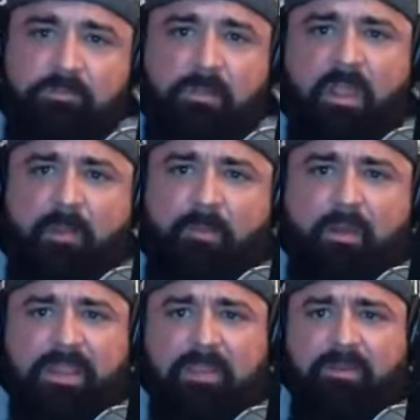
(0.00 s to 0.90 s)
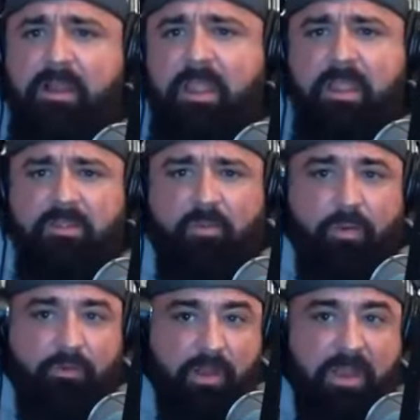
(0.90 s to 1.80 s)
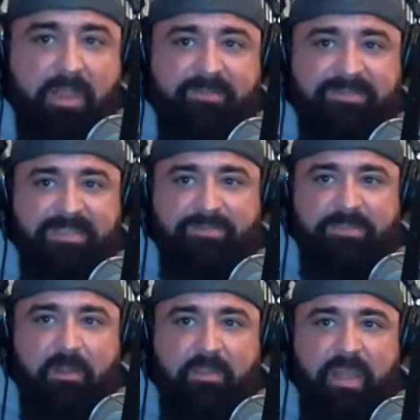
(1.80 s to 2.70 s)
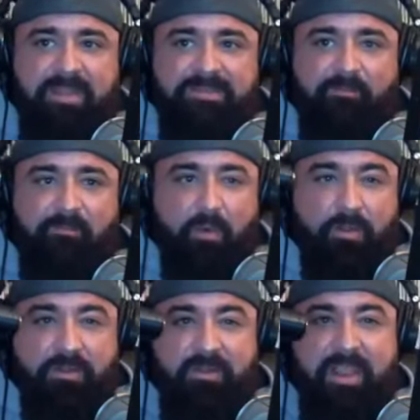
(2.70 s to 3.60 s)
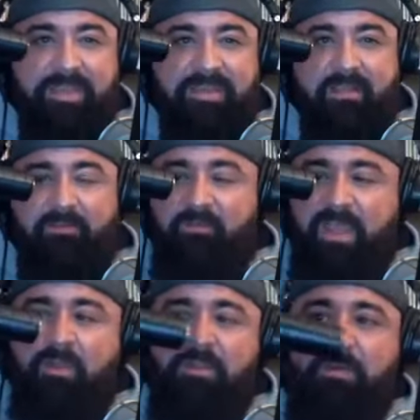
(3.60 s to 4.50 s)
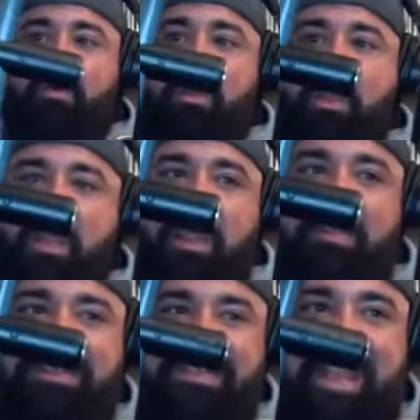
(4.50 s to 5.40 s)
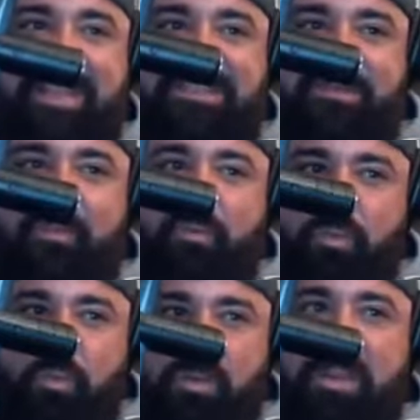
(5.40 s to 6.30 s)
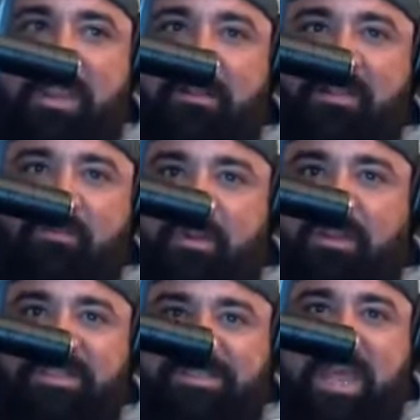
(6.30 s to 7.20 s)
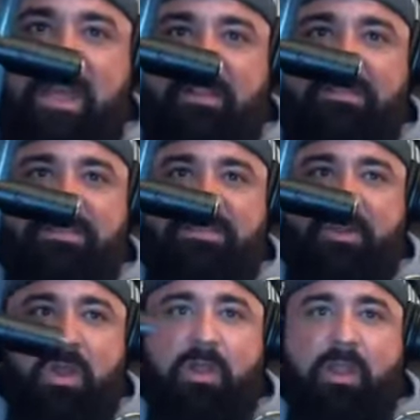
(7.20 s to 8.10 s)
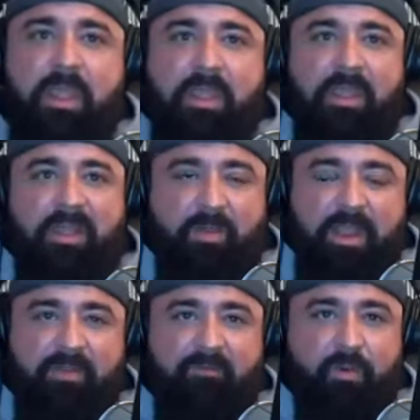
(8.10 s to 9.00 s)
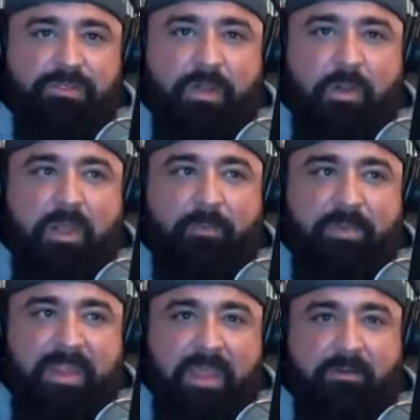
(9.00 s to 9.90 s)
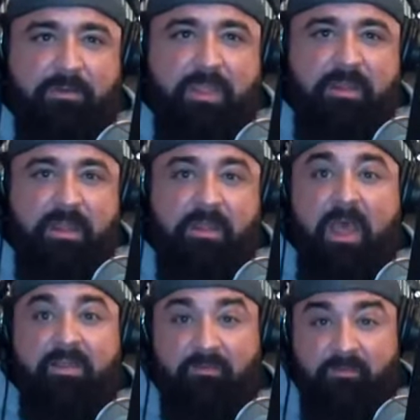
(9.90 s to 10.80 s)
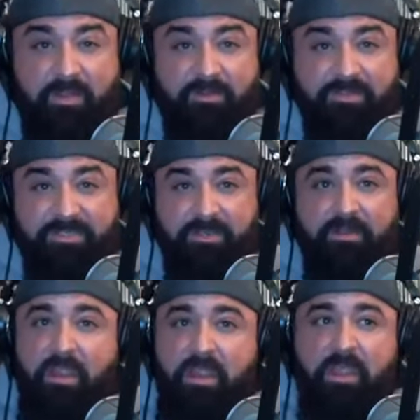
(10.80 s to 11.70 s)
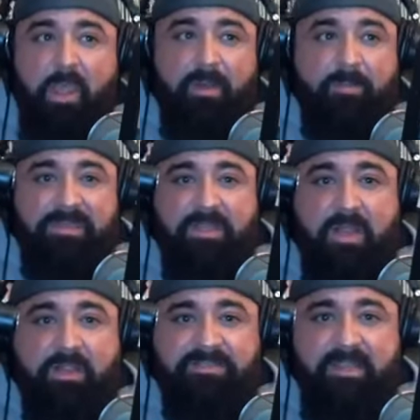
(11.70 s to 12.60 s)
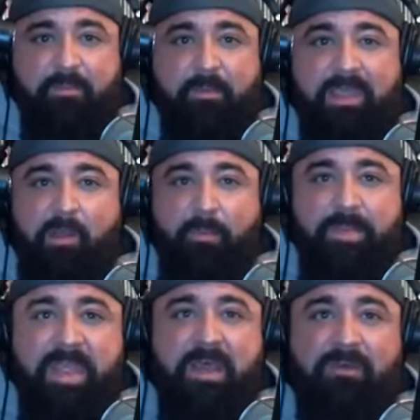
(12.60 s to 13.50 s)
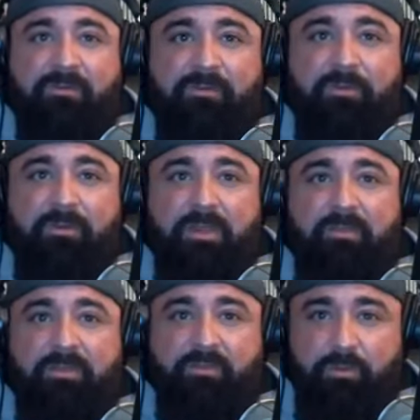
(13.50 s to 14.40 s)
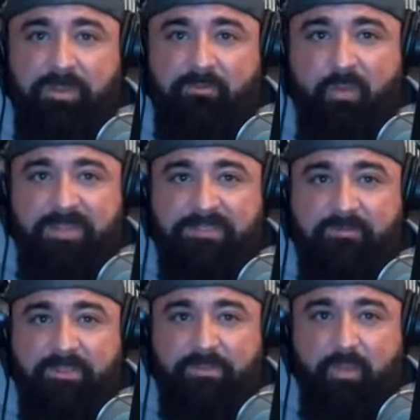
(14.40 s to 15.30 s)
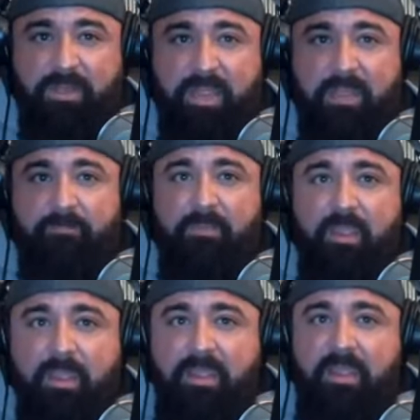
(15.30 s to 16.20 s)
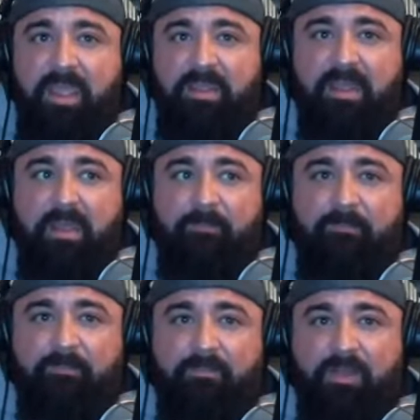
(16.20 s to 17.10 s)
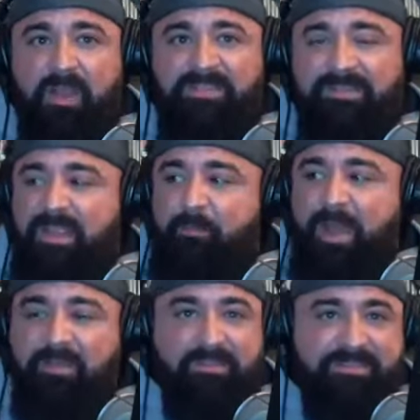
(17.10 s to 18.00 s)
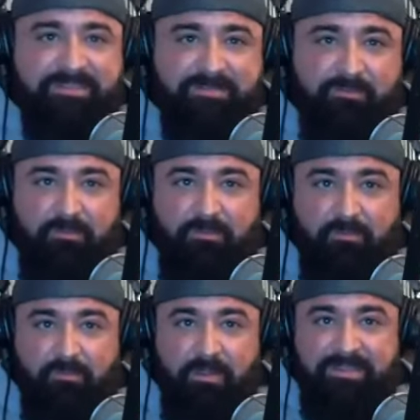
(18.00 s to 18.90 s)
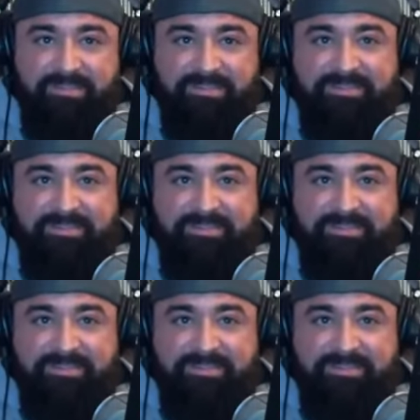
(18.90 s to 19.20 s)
Altogether, the wood rod, the tips, and all that is a $490 value. And this thing is really, really solid and strong. And I'm going to have Woodrow helping me out. And a lot of the vendors here, I'm going to be talking to them about helping me out do the tool giveaways over this weekend. And the crazy thing about this is it's